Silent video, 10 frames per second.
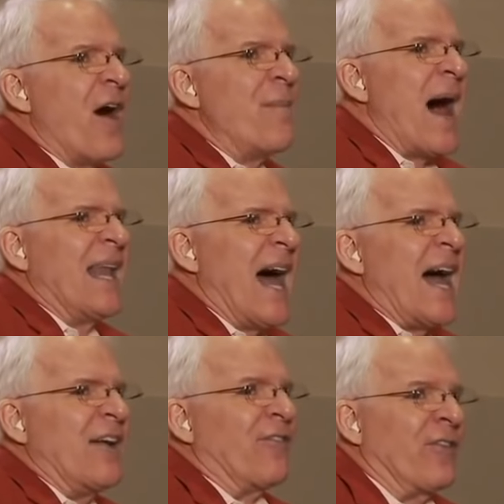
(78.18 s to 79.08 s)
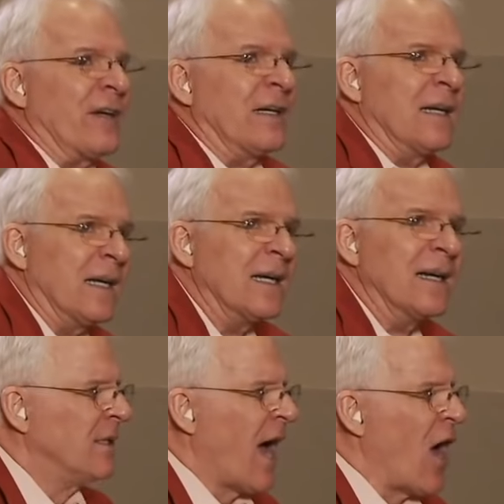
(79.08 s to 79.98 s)
for my life!
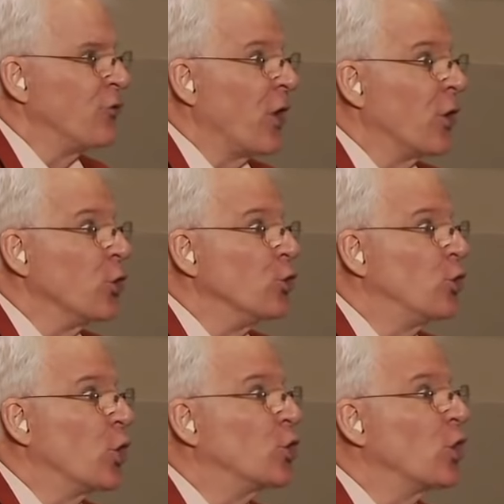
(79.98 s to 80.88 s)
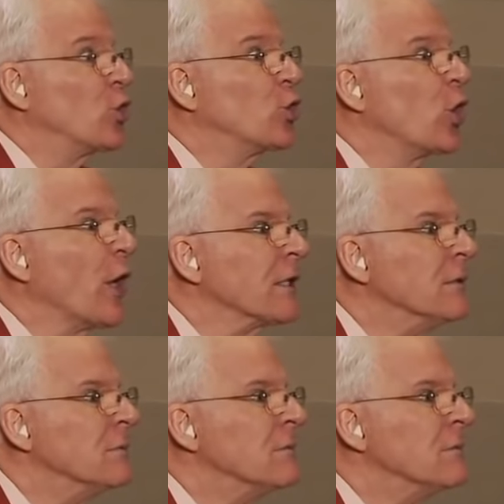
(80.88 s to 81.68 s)
How dare you shush a shushing?